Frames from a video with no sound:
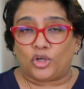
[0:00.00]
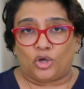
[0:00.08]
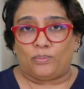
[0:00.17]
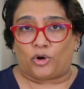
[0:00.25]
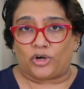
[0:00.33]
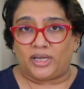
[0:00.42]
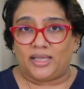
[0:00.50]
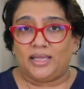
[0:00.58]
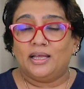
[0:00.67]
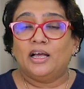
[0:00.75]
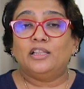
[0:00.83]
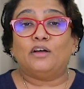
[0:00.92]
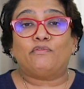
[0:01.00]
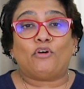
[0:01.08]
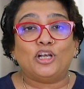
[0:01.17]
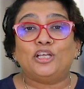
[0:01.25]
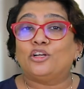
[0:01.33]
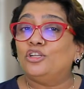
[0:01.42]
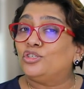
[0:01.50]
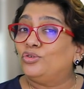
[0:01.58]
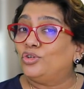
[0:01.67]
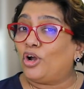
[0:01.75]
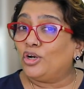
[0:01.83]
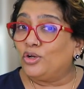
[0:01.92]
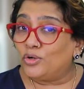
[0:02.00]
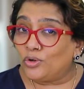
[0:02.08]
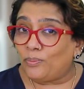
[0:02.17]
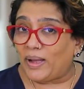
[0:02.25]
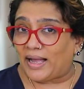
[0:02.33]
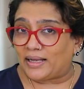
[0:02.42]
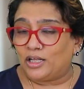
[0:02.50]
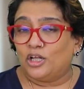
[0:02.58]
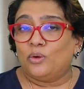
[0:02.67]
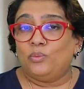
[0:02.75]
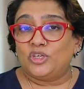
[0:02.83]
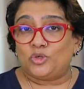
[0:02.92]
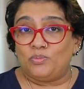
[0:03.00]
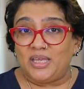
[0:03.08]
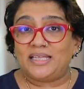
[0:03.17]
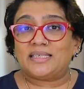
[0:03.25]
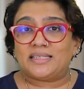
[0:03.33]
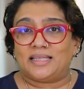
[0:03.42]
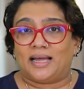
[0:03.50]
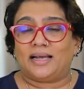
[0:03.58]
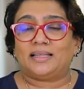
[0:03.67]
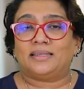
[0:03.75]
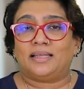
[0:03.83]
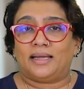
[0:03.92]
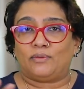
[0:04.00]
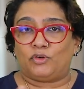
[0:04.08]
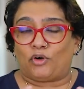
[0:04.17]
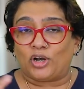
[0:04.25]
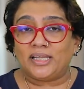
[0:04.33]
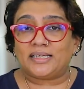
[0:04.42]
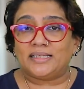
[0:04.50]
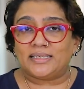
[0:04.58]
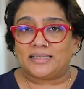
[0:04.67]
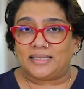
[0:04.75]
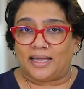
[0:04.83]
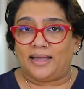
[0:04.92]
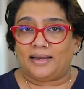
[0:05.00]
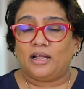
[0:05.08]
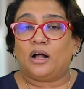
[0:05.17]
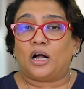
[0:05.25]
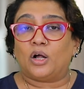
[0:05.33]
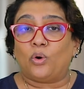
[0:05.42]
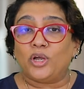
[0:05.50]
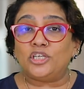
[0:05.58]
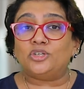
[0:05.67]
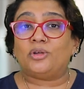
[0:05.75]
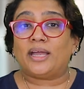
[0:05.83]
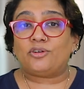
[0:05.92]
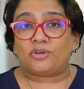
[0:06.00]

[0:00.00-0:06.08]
your body, the follicles do not grow back, which means that the follicles there are going to get